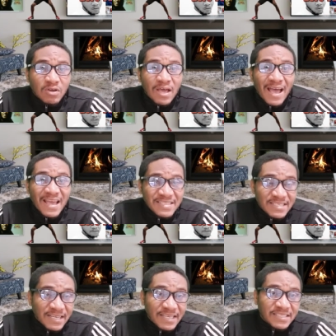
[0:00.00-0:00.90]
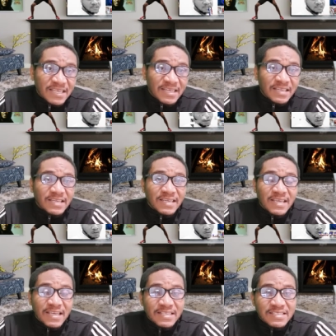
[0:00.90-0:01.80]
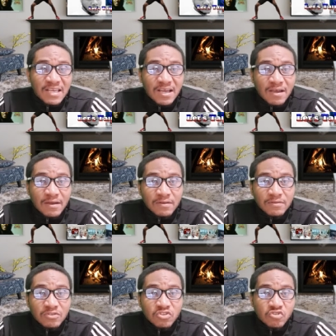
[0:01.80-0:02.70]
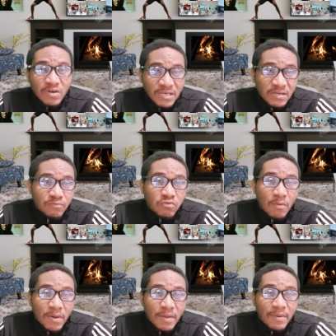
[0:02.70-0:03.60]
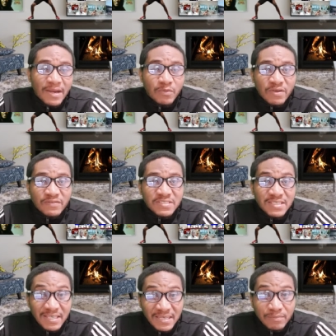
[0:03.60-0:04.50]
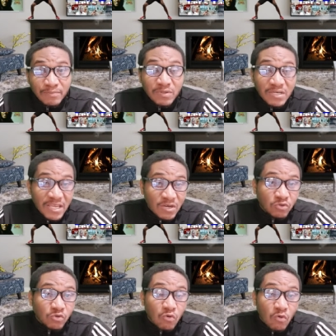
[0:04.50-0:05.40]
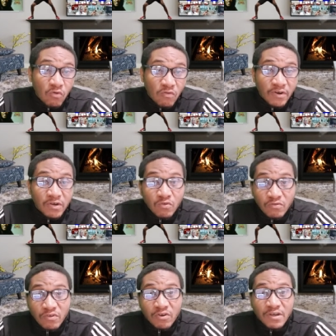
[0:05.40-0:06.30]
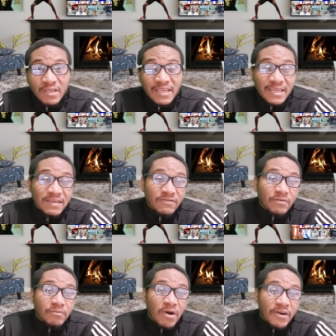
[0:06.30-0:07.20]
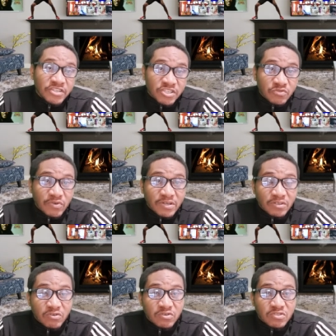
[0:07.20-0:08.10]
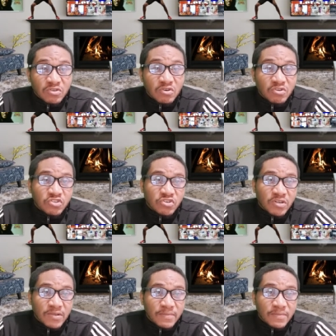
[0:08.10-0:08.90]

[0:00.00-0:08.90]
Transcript: isolated, it's a trending problem, and we have seen it playing out over and over in different parishes right across the country.